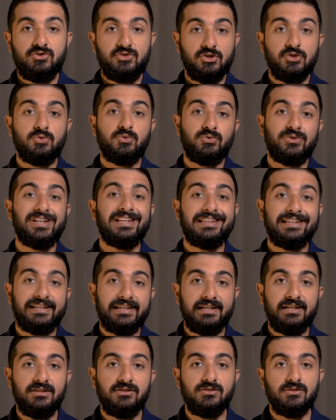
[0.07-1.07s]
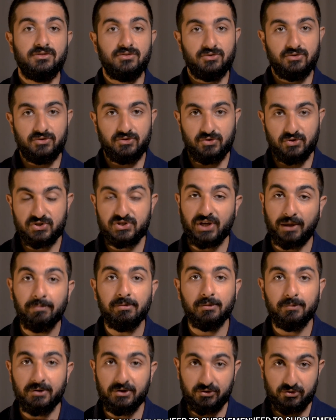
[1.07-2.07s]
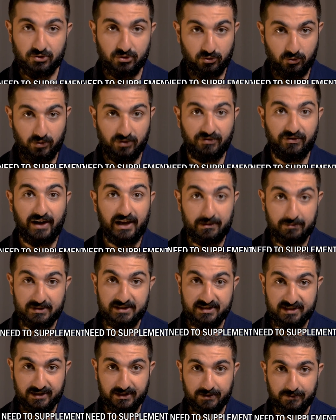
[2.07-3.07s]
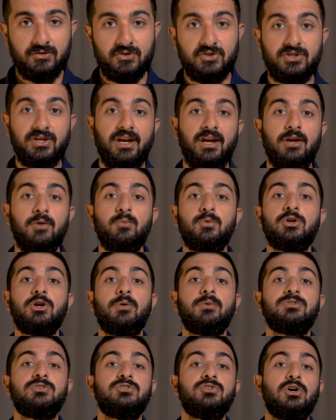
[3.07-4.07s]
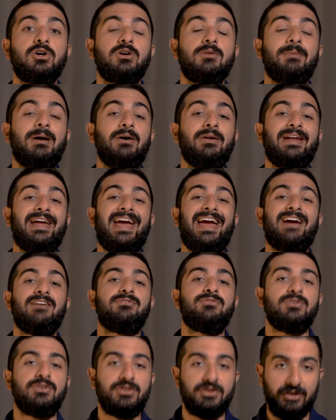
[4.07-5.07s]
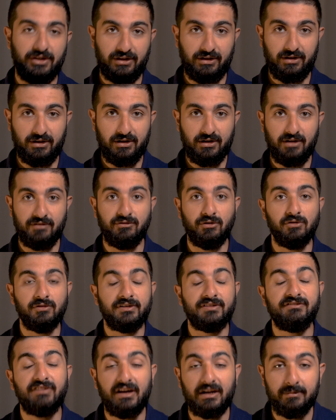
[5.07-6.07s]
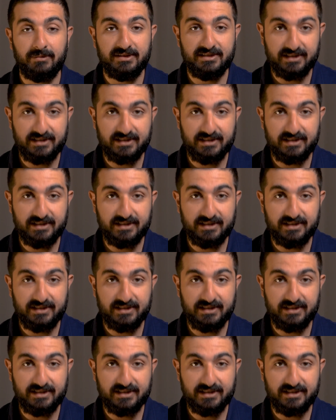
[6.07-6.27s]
Do you really need to supplement with vitamin D? Today we're going to talk about everything involving vitamin